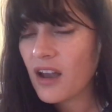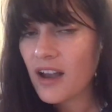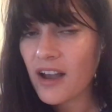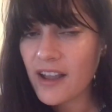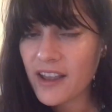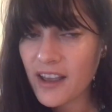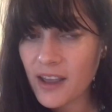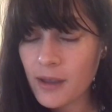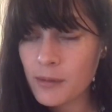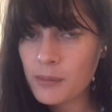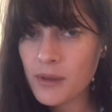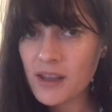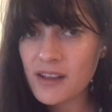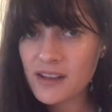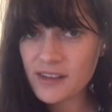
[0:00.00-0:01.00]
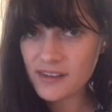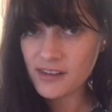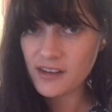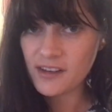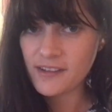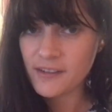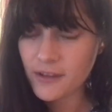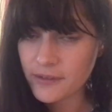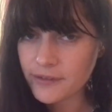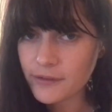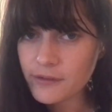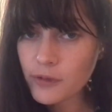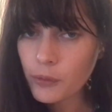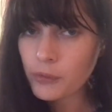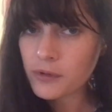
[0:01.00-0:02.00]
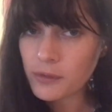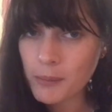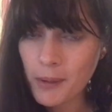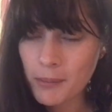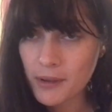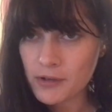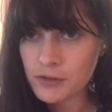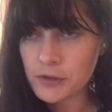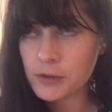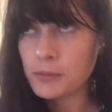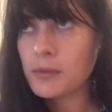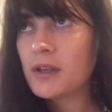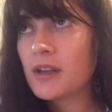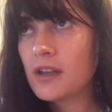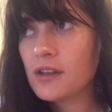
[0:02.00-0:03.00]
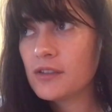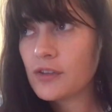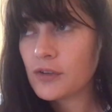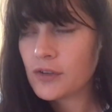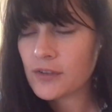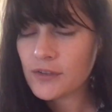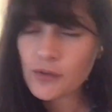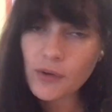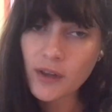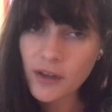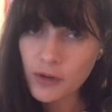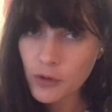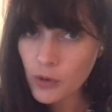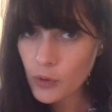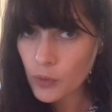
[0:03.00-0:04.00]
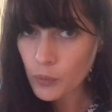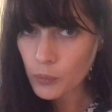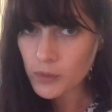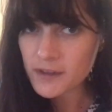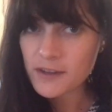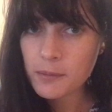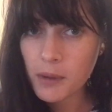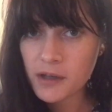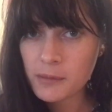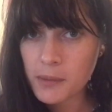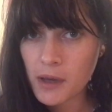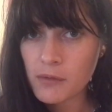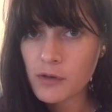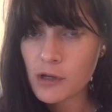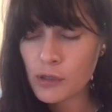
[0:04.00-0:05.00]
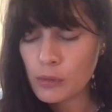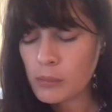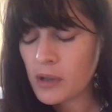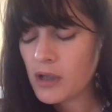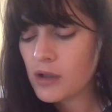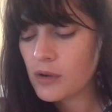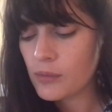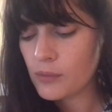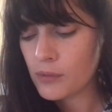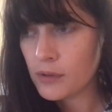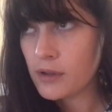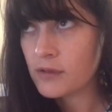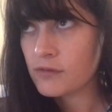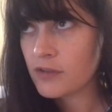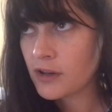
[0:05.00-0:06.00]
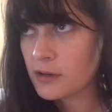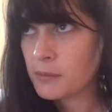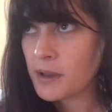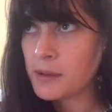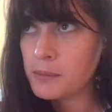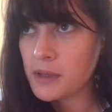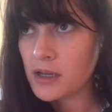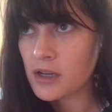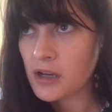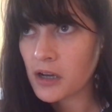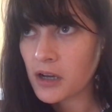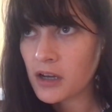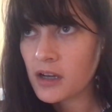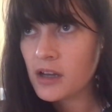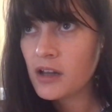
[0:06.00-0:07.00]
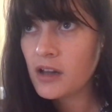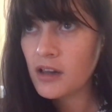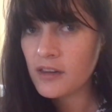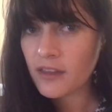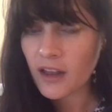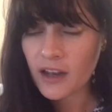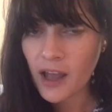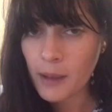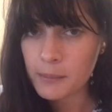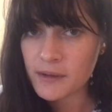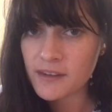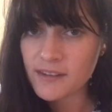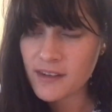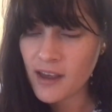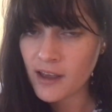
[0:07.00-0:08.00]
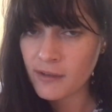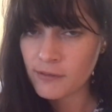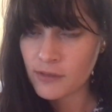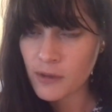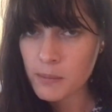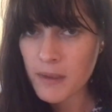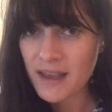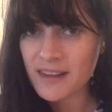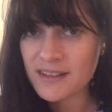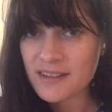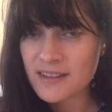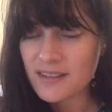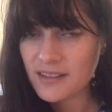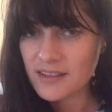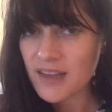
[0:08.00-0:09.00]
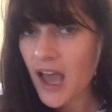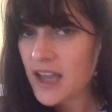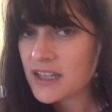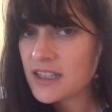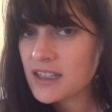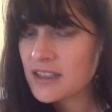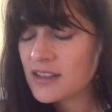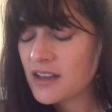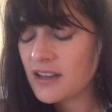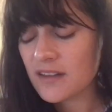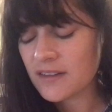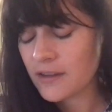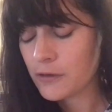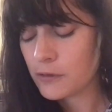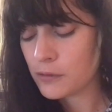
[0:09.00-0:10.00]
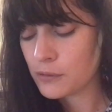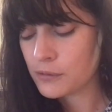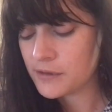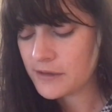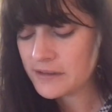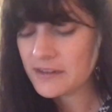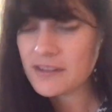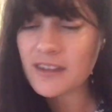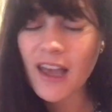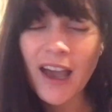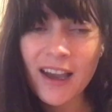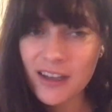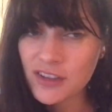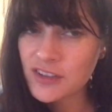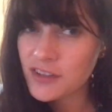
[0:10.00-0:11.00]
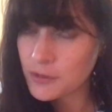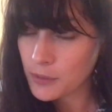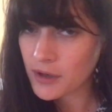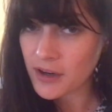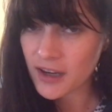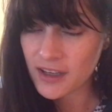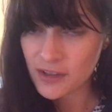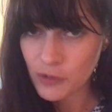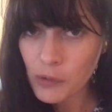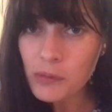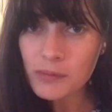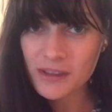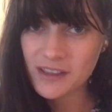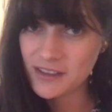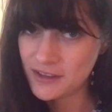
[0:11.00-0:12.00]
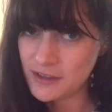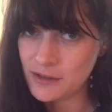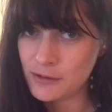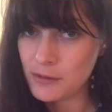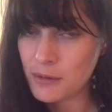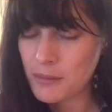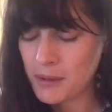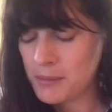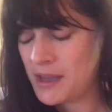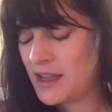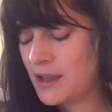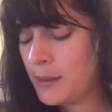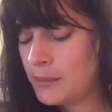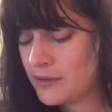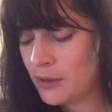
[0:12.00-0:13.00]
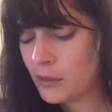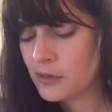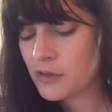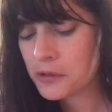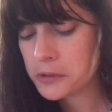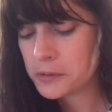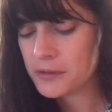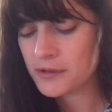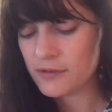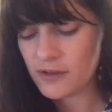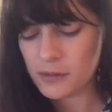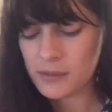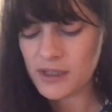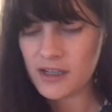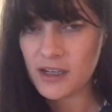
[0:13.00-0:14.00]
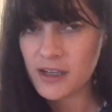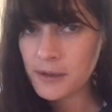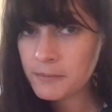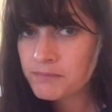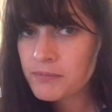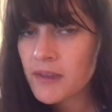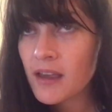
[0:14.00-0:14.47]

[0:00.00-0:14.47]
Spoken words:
I am sitting on the floor in my bedroom. There is like one spot in my room in front of my mirror that happens to have the best lighting. So this is actually where I normally do my makeup, so I thought I would film it here.